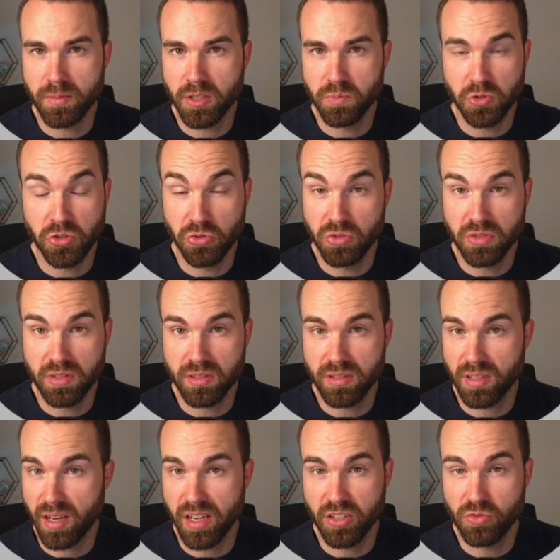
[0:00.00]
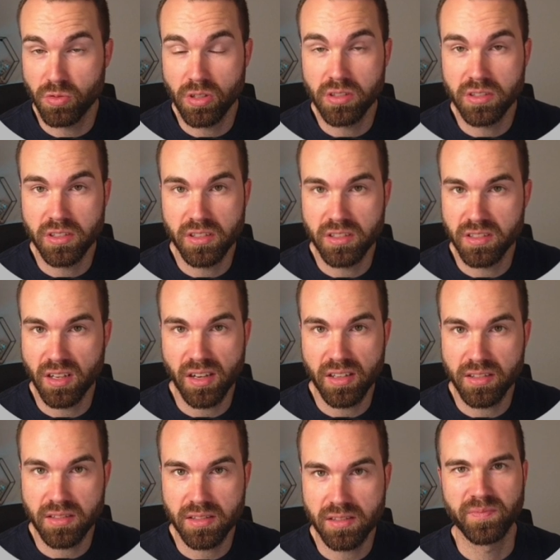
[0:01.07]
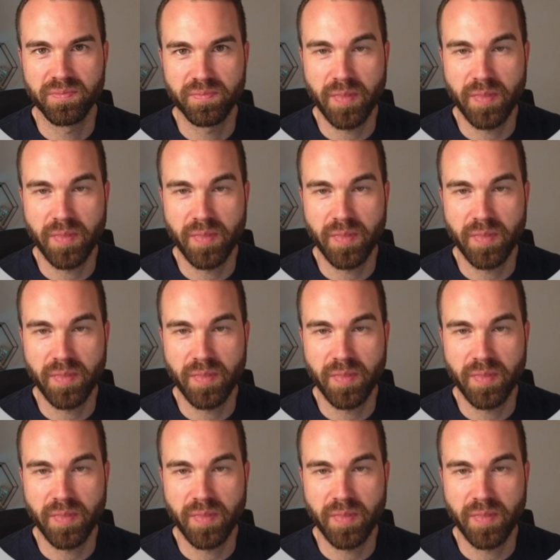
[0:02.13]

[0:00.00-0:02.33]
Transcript: it produces high quality designs.